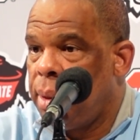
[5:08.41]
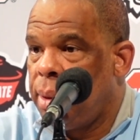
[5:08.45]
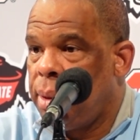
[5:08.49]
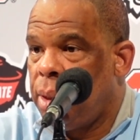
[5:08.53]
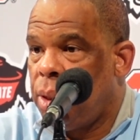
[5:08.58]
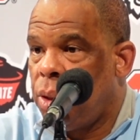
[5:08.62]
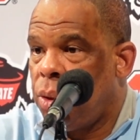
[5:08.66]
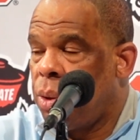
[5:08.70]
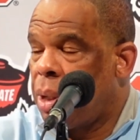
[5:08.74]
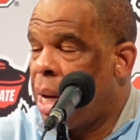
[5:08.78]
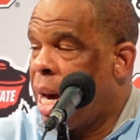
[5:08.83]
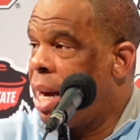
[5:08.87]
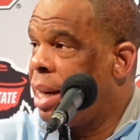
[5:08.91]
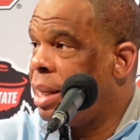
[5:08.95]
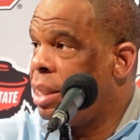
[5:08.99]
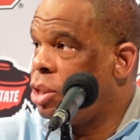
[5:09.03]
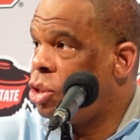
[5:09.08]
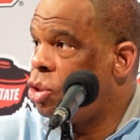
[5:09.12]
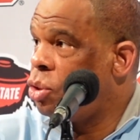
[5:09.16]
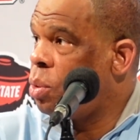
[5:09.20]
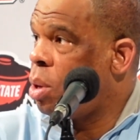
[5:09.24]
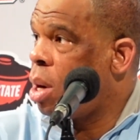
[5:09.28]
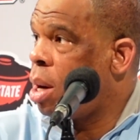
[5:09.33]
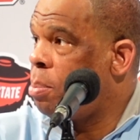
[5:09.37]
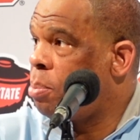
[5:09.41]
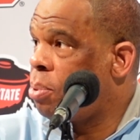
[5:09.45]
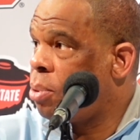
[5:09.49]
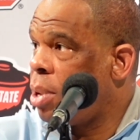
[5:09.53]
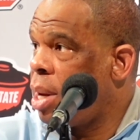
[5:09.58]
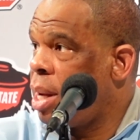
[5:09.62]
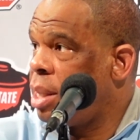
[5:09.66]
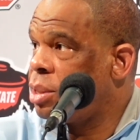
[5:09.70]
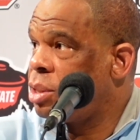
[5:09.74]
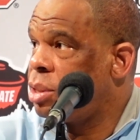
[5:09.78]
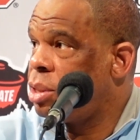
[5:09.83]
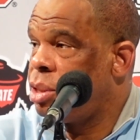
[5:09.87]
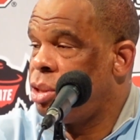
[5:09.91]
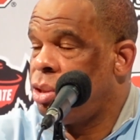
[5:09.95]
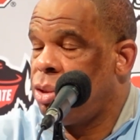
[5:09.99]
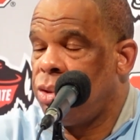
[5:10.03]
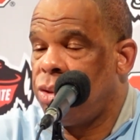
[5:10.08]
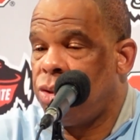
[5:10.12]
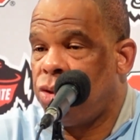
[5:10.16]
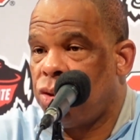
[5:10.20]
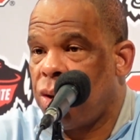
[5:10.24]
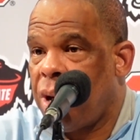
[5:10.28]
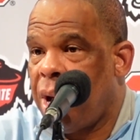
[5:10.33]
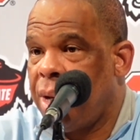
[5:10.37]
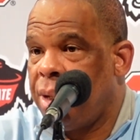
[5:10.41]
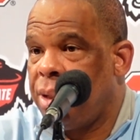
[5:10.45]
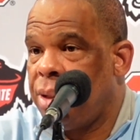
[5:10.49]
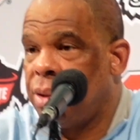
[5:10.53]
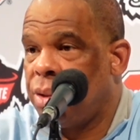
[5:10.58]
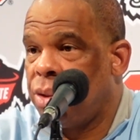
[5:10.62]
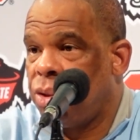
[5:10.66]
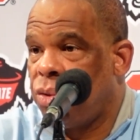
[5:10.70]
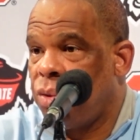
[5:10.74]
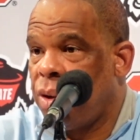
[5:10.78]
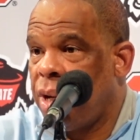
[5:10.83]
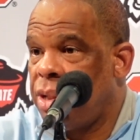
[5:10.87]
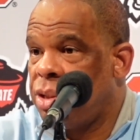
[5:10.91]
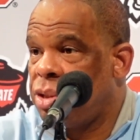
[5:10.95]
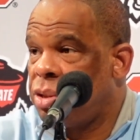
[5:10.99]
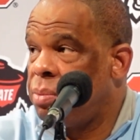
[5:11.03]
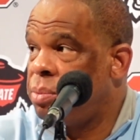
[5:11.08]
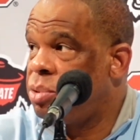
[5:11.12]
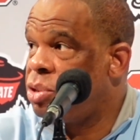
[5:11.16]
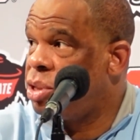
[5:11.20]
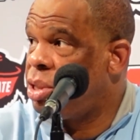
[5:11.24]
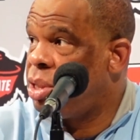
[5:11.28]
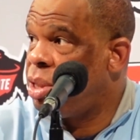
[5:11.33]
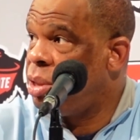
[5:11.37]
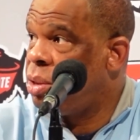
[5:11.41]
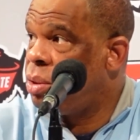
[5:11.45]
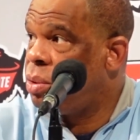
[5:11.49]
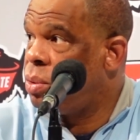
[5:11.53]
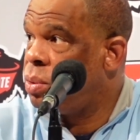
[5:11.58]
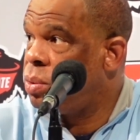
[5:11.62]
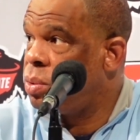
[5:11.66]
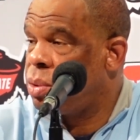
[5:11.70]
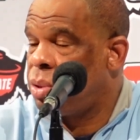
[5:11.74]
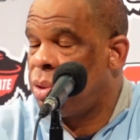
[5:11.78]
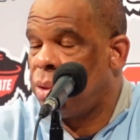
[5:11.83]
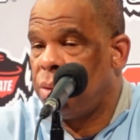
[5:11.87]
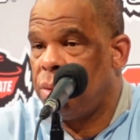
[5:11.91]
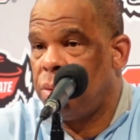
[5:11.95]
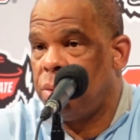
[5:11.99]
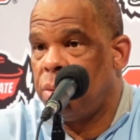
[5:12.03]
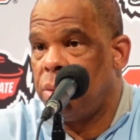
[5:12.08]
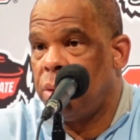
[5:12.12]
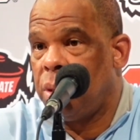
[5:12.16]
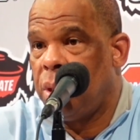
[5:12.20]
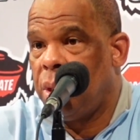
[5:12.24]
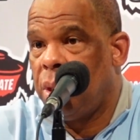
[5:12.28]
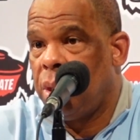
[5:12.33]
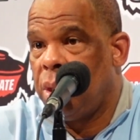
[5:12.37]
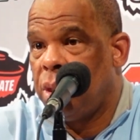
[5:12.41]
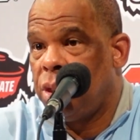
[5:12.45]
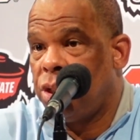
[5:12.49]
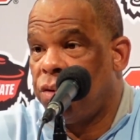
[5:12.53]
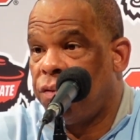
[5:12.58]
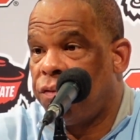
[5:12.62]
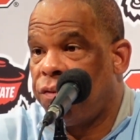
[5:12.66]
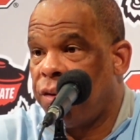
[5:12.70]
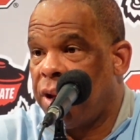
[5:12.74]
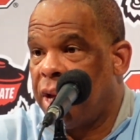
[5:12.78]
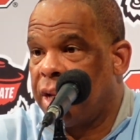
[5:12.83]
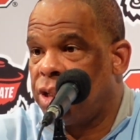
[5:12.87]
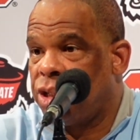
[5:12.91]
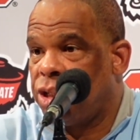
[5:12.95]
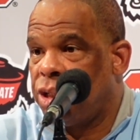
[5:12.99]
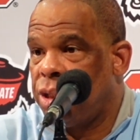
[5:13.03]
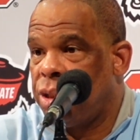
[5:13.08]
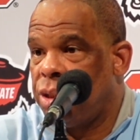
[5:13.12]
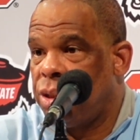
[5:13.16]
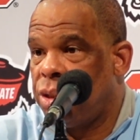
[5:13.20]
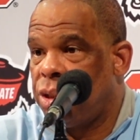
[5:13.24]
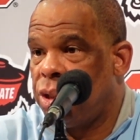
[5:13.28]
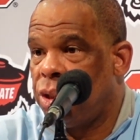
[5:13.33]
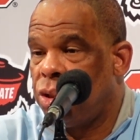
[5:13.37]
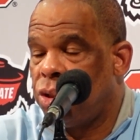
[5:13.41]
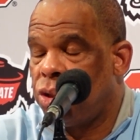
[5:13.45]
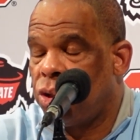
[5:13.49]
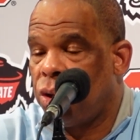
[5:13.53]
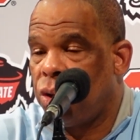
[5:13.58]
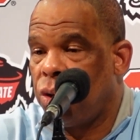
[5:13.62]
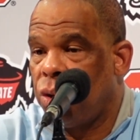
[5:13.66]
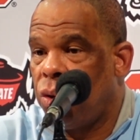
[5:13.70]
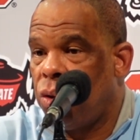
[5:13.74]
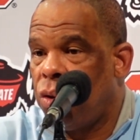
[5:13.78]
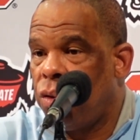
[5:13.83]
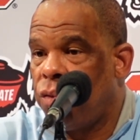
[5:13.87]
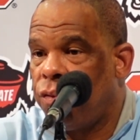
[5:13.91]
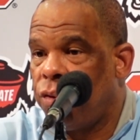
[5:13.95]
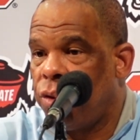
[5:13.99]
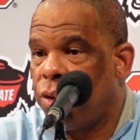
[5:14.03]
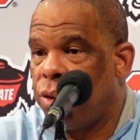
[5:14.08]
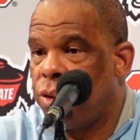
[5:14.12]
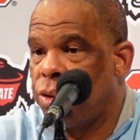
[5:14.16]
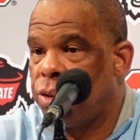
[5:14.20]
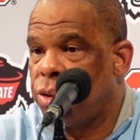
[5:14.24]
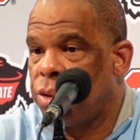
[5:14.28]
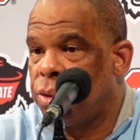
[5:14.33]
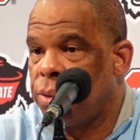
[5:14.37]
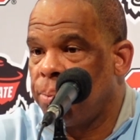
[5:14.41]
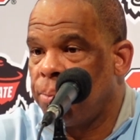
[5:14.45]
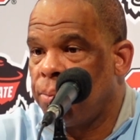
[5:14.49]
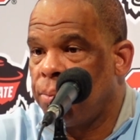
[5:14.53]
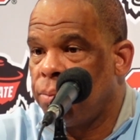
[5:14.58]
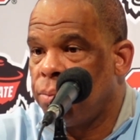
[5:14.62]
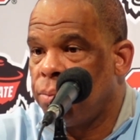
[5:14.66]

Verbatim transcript: you know, got into our press and tried to create some steals and deflections and turnovers.